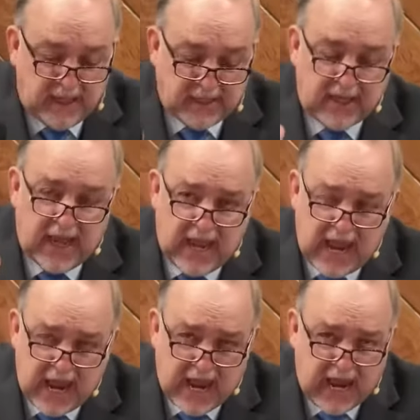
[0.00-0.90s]
to
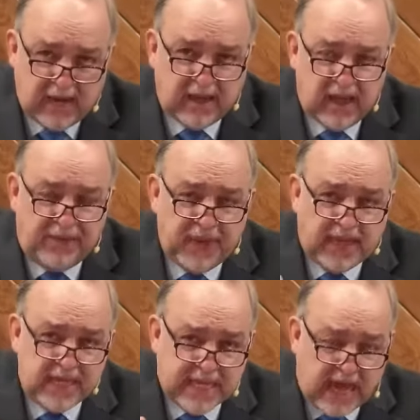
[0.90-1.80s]
aid in the
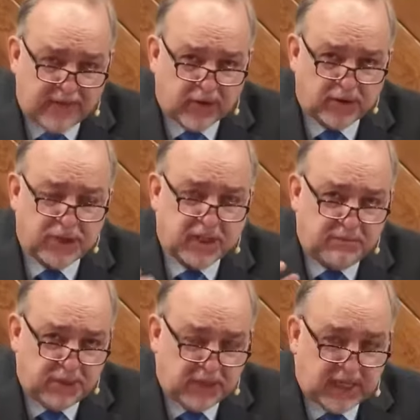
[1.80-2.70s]
endeavor to
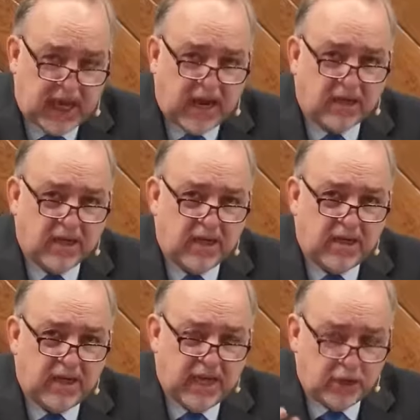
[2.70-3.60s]
communicate
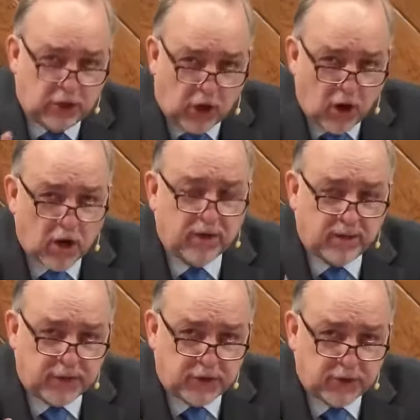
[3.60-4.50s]
and guard
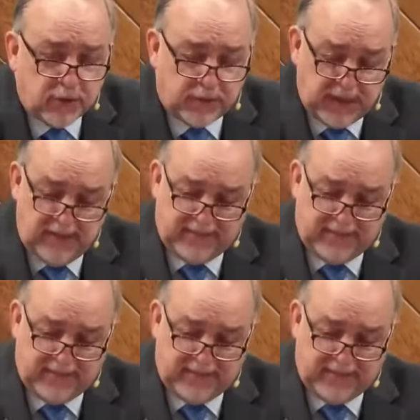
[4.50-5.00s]
the truth.